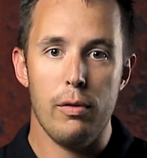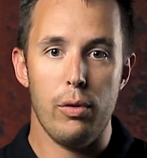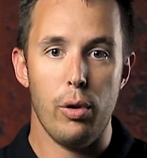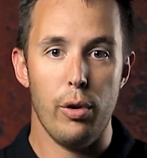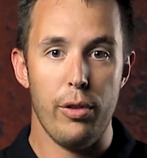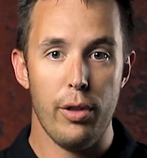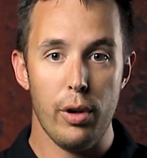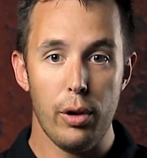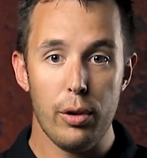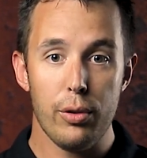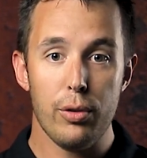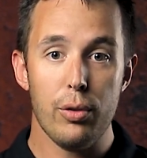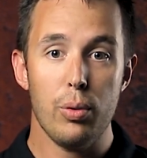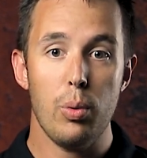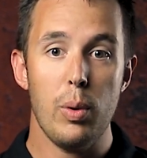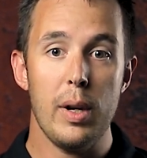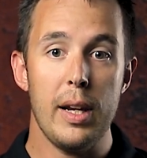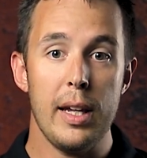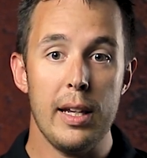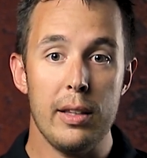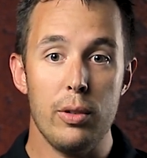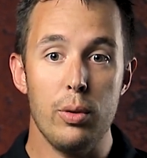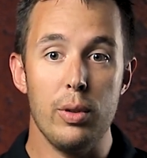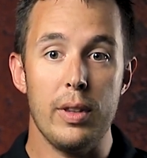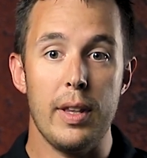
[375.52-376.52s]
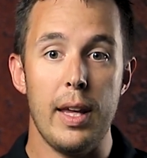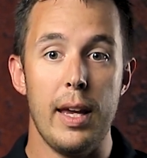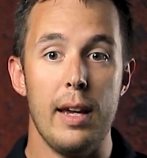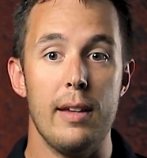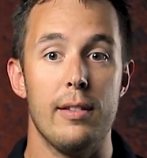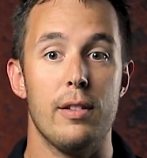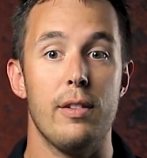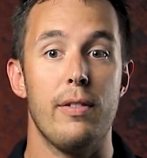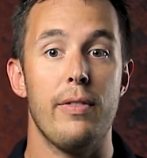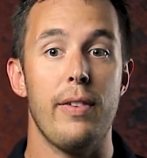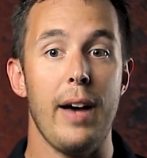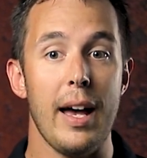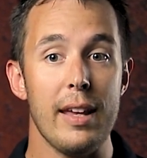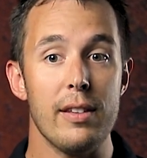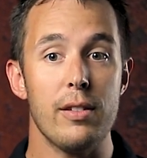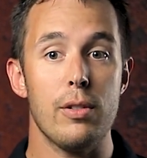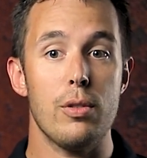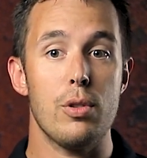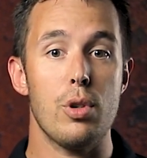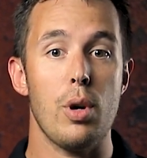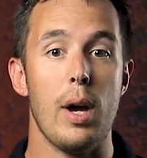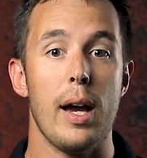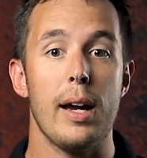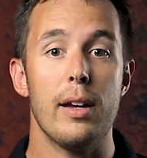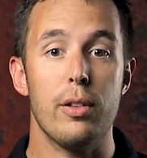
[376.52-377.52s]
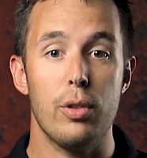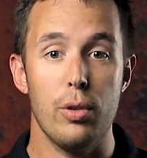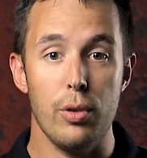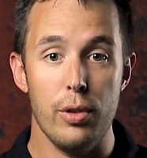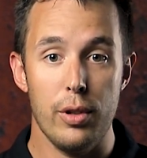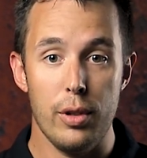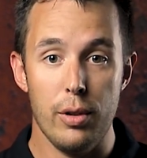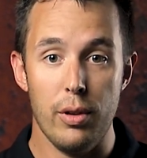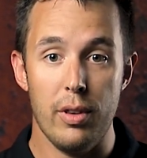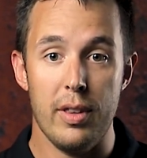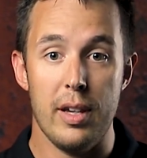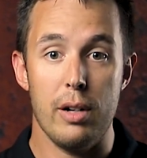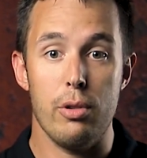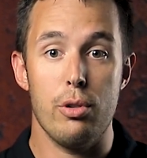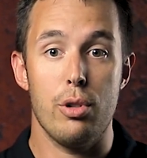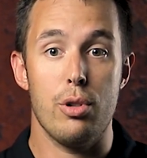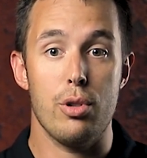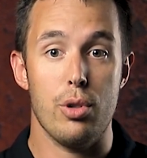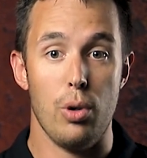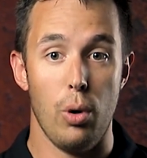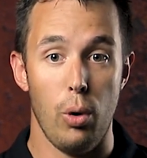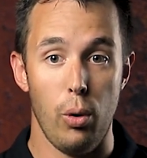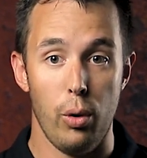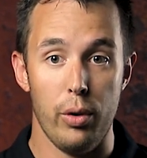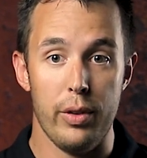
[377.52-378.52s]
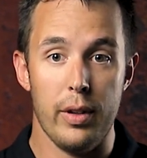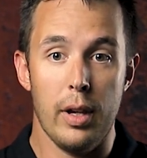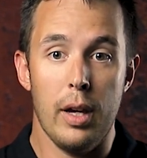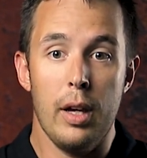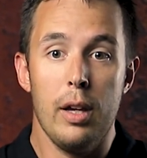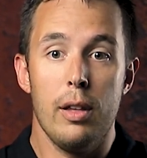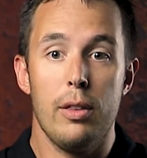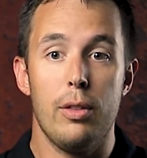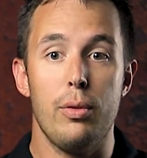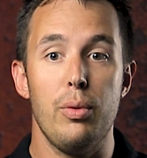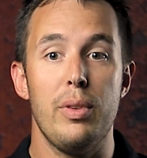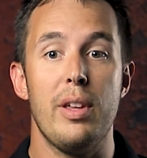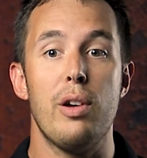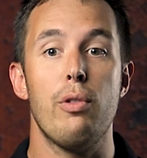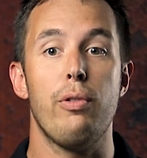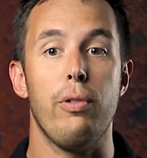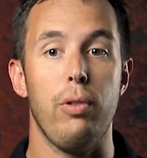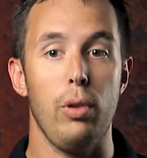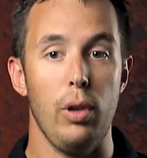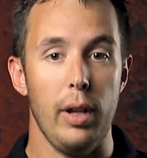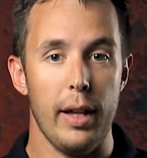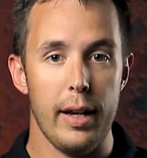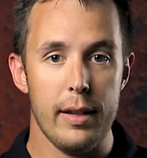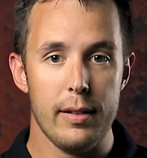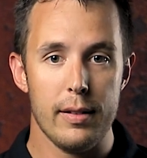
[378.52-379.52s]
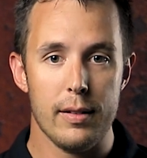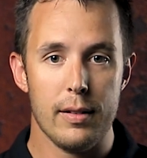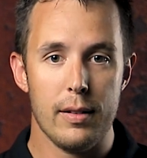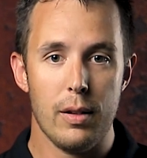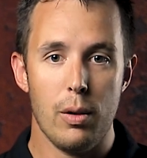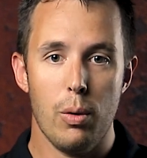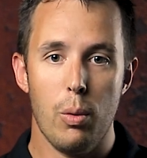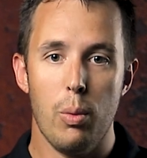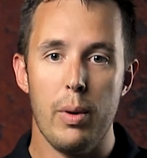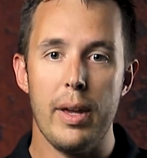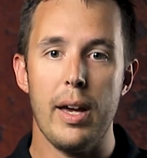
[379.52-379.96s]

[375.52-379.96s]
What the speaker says: For those willing to take the fast track to use their drone to their fullest,